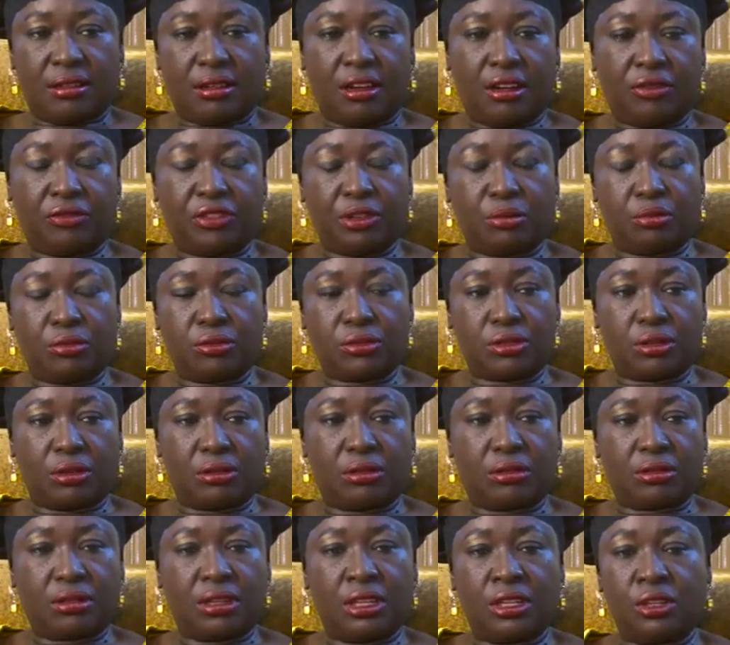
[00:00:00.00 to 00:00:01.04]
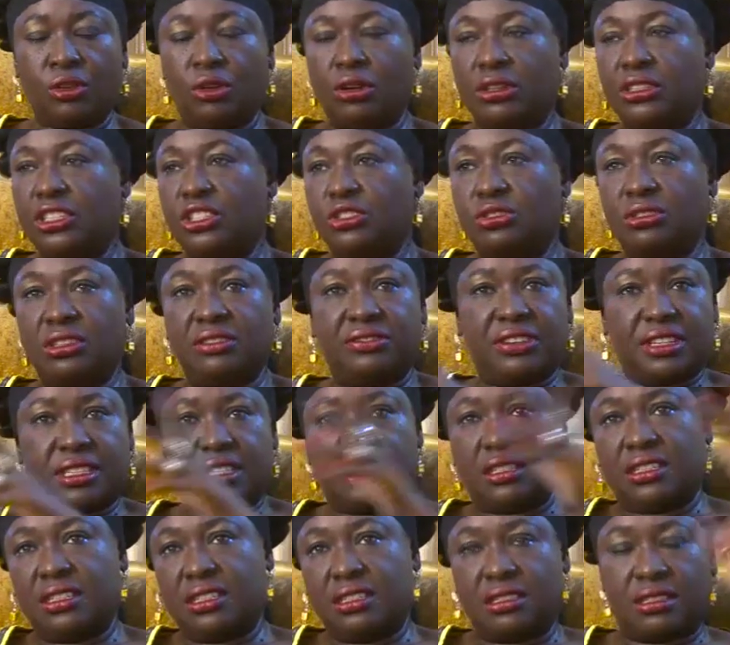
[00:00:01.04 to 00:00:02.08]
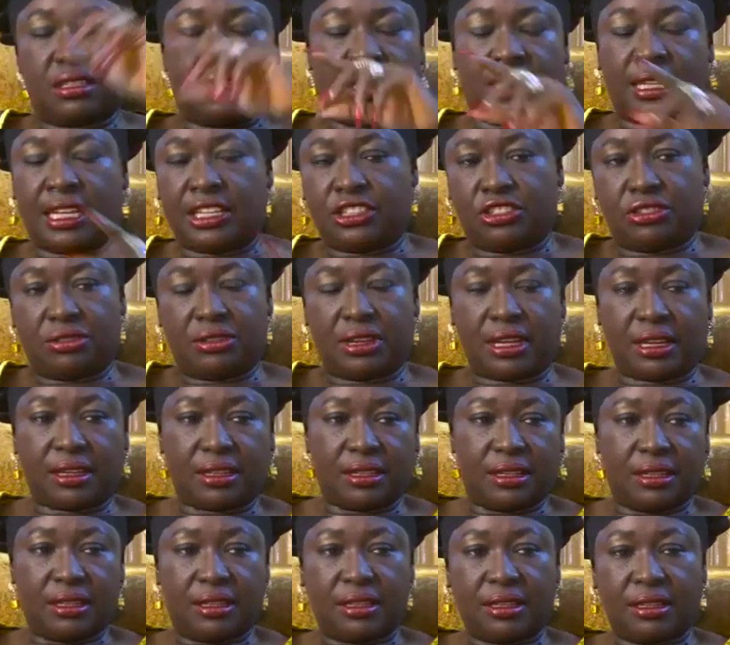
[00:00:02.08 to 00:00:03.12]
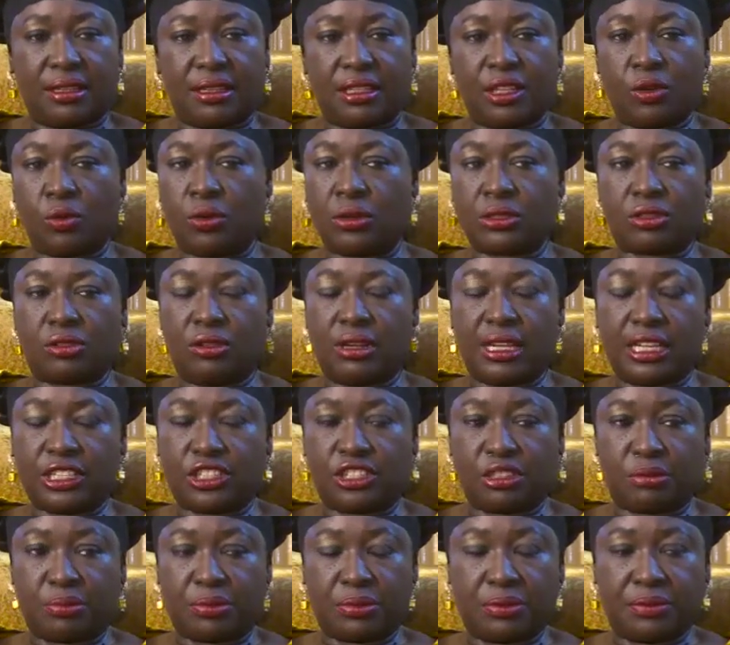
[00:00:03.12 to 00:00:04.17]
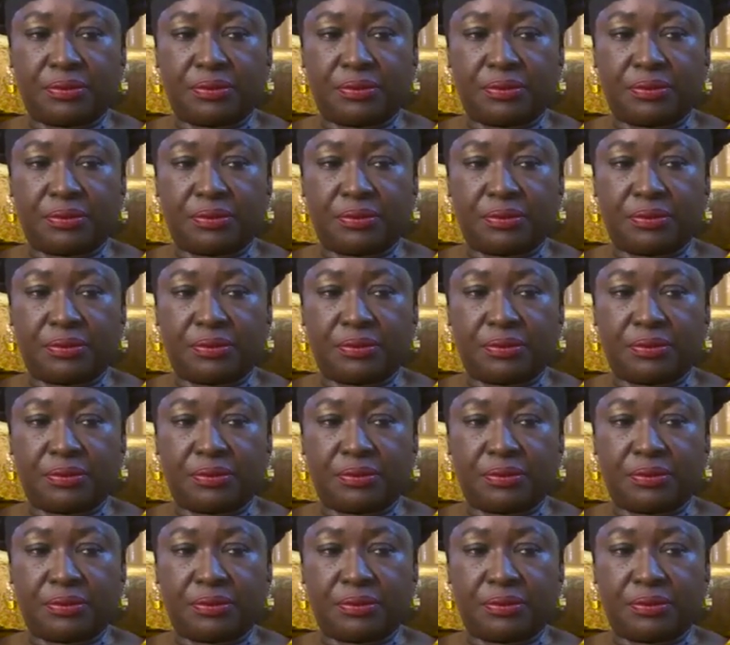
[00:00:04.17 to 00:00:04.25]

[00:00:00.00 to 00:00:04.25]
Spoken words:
of Ibuzo in all the universities in Nigeria, they won scholarship.